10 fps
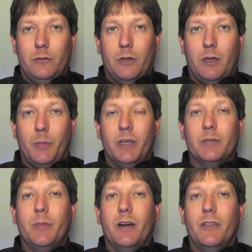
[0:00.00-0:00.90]
But
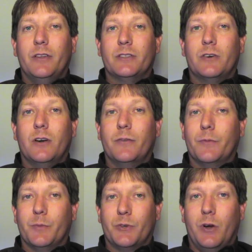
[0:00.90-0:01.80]
it's better than starting
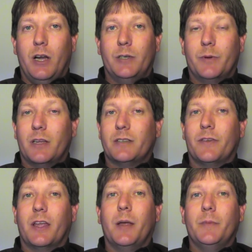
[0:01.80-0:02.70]
from scratch, because
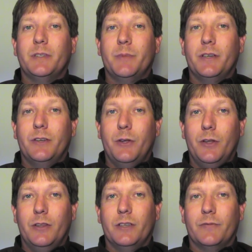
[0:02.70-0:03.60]
if a company's been
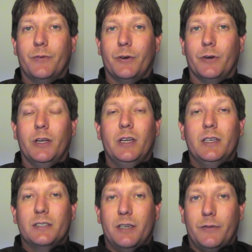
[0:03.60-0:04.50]
doing this for
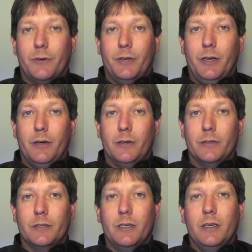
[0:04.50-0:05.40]
several
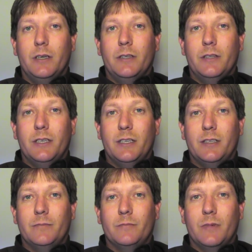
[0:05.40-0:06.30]
years,
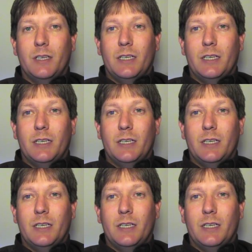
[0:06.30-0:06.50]
then